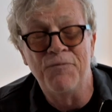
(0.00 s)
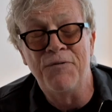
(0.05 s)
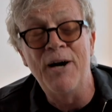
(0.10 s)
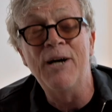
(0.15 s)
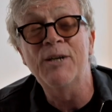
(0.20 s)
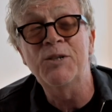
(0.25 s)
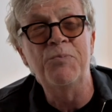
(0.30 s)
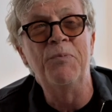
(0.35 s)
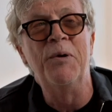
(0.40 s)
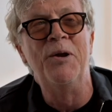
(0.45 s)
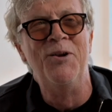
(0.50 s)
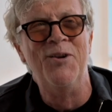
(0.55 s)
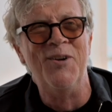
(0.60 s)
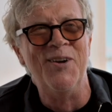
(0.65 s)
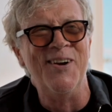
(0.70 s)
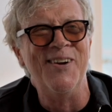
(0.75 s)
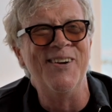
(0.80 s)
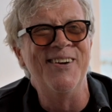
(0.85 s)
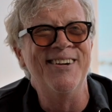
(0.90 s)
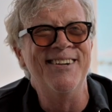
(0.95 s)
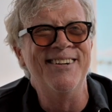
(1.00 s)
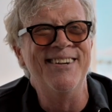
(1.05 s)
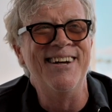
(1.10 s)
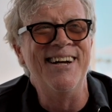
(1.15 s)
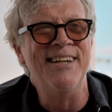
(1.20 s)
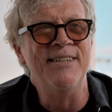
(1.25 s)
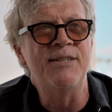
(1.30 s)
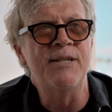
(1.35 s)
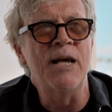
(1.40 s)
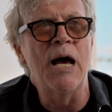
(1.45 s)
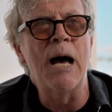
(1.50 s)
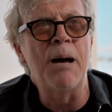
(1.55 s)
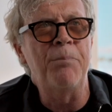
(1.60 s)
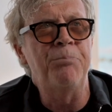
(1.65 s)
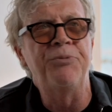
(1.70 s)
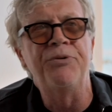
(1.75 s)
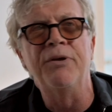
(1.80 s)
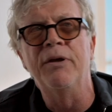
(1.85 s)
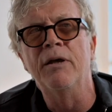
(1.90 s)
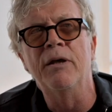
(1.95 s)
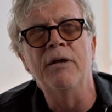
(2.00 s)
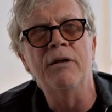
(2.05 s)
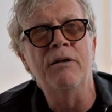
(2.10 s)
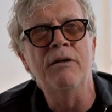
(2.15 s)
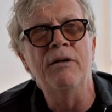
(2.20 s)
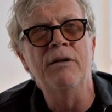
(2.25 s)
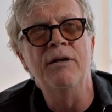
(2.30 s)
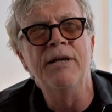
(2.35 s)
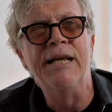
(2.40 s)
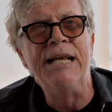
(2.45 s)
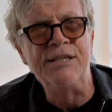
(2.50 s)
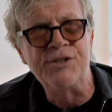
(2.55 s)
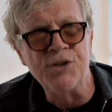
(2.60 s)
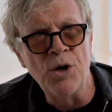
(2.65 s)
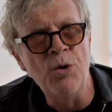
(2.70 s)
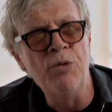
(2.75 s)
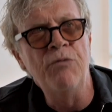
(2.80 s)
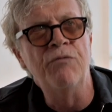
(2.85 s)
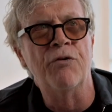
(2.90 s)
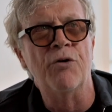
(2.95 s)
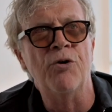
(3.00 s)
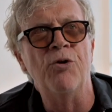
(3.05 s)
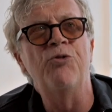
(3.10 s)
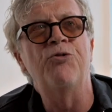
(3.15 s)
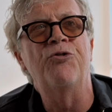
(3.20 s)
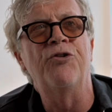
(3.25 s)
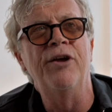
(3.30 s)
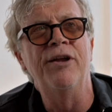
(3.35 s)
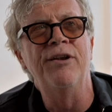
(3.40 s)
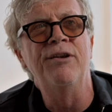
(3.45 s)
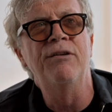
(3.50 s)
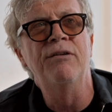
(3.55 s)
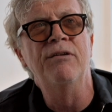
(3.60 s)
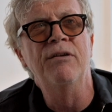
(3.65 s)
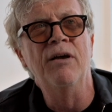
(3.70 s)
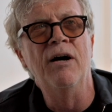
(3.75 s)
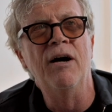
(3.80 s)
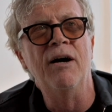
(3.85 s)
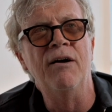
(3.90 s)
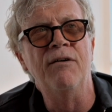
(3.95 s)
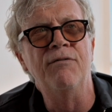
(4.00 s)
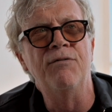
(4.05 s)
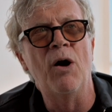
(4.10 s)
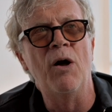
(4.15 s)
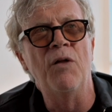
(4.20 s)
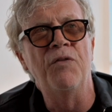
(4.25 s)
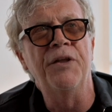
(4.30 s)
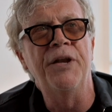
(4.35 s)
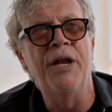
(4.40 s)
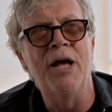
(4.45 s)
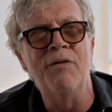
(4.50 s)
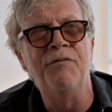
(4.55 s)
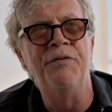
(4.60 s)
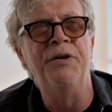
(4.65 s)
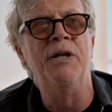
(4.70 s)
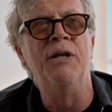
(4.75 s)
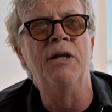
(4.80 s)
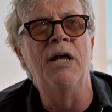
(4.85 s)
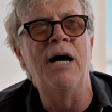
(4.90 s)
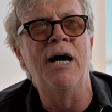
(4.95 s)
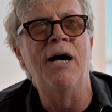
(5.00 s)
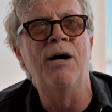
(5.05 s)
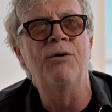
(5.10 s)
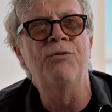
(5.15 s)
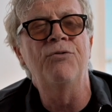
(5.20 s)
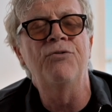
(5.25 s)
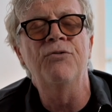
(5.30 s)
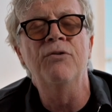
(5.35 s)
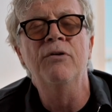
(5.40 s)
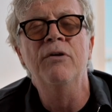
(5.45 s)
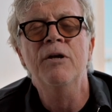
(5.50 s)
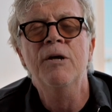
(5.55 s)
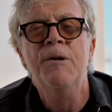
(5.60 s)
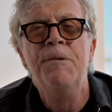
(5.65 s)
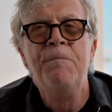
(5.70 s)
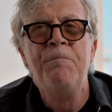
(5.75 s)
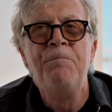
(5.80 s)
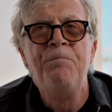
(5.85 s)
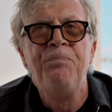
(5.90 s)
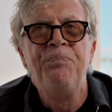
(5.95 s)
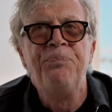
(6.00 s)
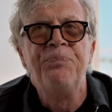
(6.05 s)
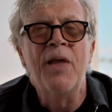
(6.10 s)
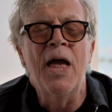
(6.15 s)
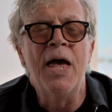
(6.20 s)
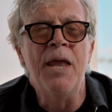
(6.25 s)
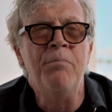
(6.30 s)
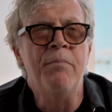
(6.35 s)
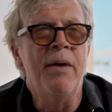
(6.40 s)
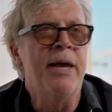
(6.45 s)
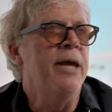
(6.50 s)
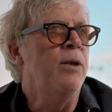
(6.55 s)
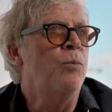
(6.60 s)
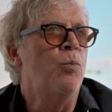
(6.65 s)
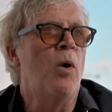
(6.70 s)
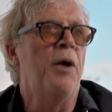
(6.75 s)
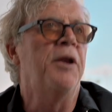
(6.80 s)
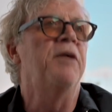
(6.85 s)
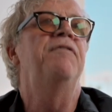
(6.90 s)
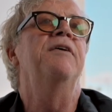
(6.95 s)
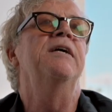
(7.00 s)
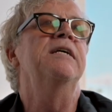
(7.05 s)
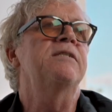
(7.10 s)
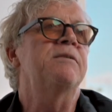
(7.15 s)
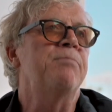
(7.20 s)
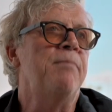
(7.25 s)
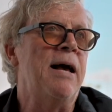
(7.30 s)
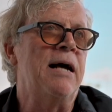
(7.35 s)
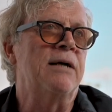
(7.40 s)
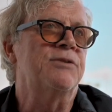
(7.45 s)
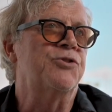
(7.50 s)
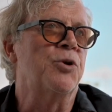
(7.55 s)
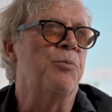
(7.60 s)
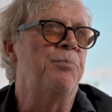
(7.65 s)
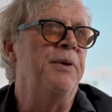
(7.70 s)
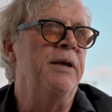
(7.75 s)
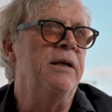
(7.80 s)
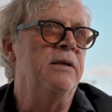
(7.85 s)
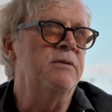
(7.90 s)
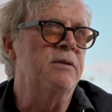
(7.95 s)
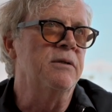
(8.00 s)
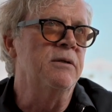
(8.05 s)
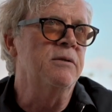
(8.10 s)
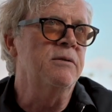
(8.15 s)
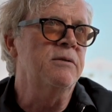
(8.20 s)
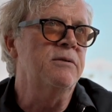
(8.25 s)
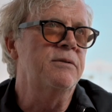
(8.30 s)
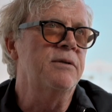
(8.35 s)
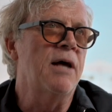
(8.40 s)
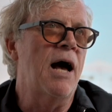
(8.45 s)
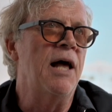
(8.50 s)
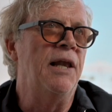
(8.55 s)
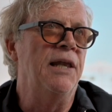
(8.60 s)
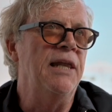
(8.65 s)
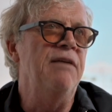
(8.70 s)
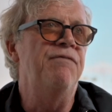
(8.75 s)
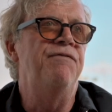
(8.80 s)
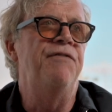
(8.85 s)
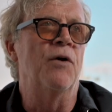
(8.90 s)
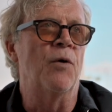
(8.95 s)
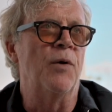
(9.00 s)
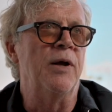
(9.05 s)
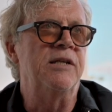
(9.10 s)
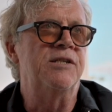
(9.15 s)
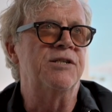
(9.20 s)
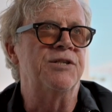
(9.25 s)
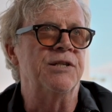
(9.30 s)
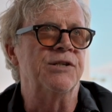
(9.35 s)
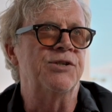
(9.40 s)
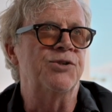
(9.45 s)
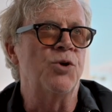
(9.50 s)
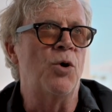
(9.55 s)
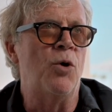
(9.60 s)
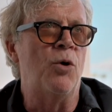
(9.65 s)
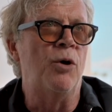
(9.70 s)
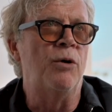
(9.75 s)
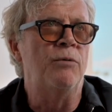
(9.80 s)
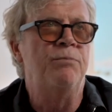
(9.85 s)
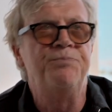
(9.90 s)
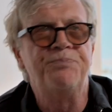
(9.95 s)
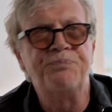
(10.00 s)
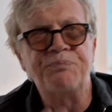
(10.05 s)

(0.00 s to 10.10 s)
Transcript: Fassbinder adapted his own version of All That Heaven Allows and made one of his masterpieces, Ali Fear Eats the Soul,